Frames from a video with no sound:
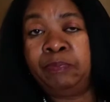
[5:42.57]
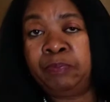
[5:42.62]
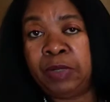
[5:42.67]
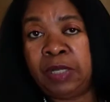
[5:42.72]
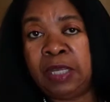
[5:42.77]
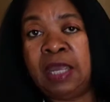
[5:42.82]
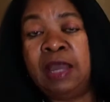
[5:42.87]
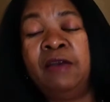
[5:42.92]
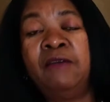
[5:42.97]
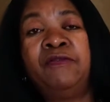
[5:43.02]

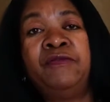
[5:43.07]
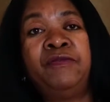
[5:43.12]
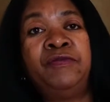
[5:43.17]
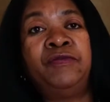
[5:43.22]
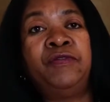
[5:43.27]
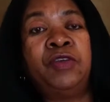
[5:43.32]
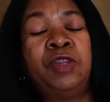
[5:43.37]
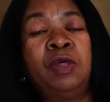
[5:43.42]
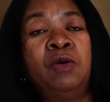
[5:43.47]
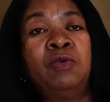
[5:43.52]
give
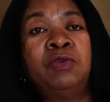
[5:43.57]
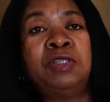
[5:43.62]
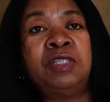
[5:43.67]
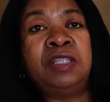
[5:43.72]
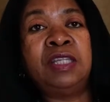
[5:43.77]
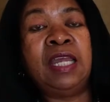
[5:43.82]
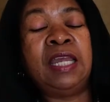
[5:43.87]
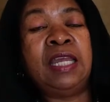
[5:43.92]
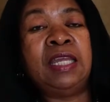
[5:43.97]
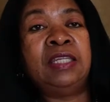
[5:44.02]
for those
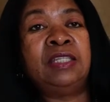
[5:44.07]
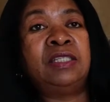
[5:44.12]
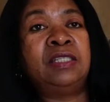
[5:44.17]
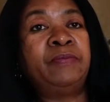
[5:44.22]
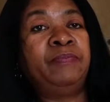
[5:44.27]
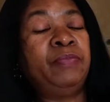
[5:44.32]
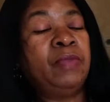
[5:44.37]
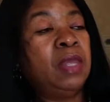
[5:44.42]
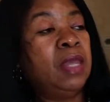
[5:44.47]
things.